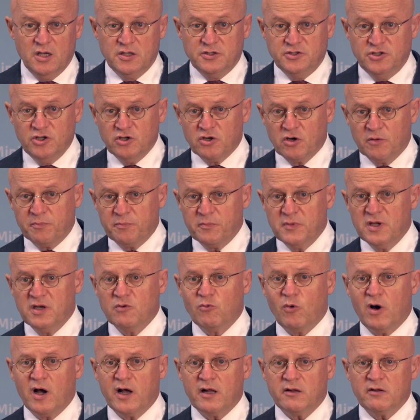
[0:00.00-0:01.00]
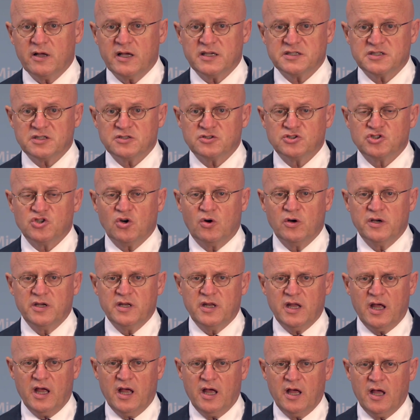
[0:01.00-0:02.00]
Europe, meanwhile, has
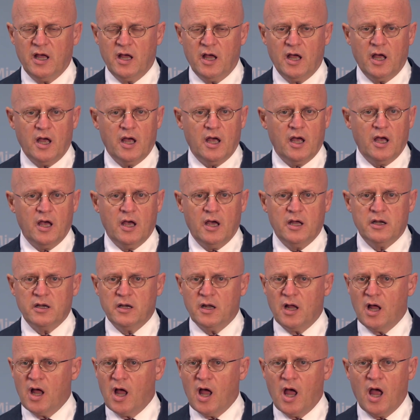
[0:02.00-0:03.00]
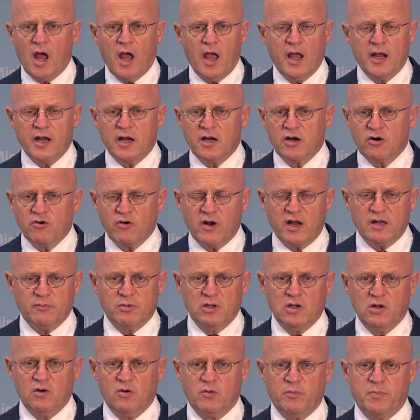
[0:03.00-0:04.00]
enjoyed an
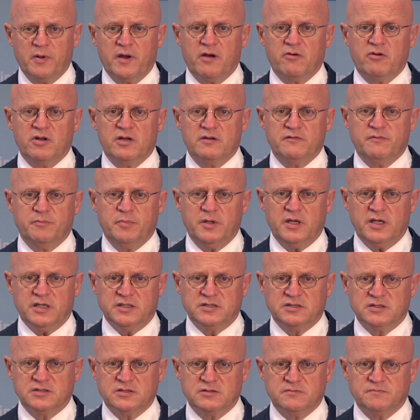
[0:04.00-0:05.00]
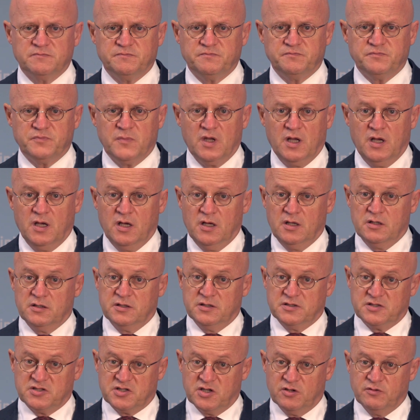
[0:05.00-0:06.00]
incredible long period of peace.
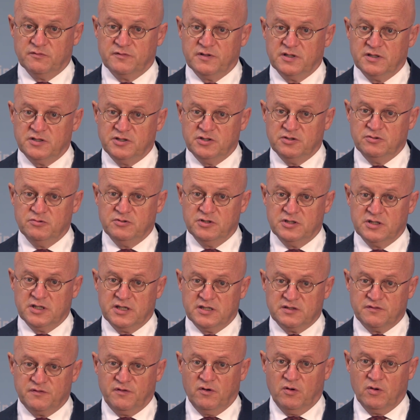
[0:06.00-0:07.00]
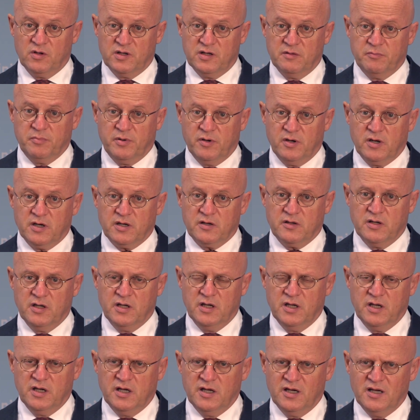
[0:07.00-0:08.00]
The Soviet Union has fallen apart,
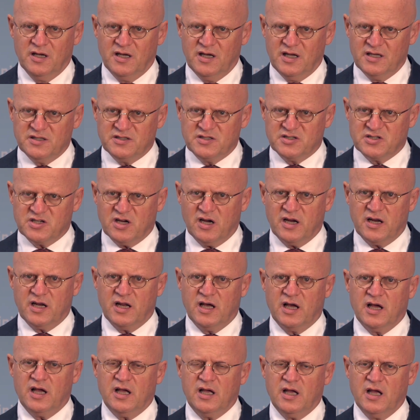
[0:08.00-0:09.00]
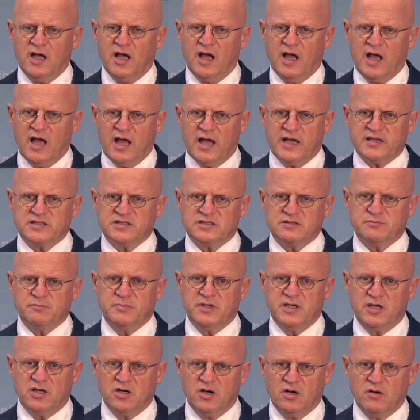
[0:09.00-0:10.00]
and China has
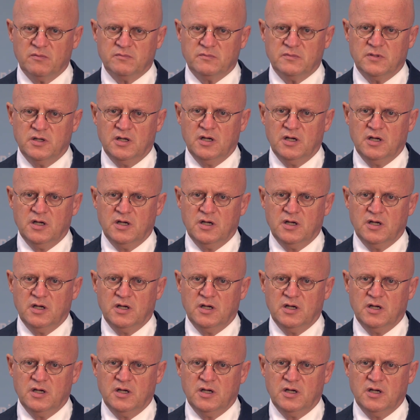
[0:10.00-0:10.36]
become